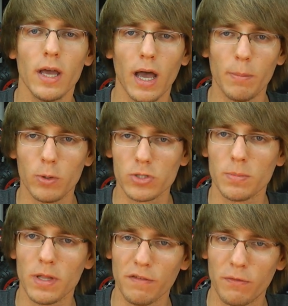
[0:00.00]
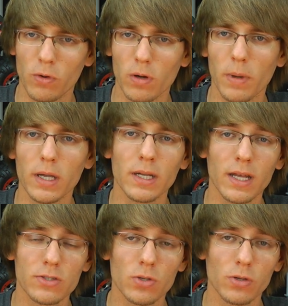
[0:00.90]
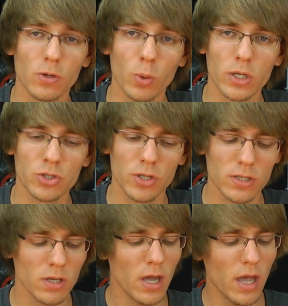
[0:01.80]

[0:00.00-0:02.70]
I post some in that forum. I can answer all your questions.